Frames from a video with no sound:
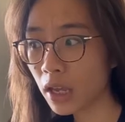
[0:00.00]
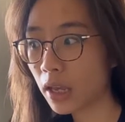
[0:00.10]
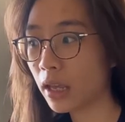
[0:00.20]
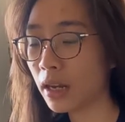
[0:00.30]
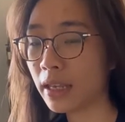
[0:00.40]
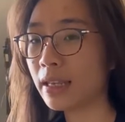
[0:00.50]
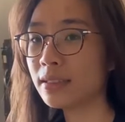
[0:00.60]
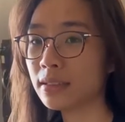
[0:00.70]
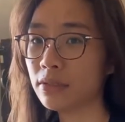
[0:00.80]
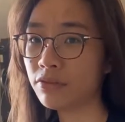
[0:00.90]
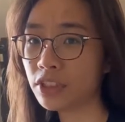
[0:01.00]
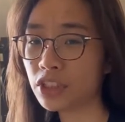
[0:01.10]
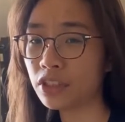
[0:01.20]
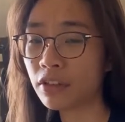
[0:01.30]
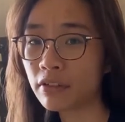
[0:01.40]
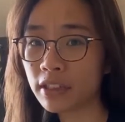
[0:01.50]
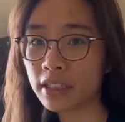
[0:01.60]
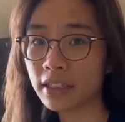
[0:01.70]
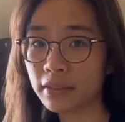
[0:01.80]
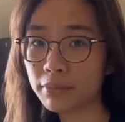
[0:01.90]
and I guess it reached around that
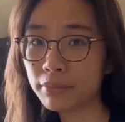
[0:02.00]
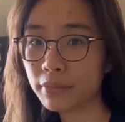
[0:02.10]
time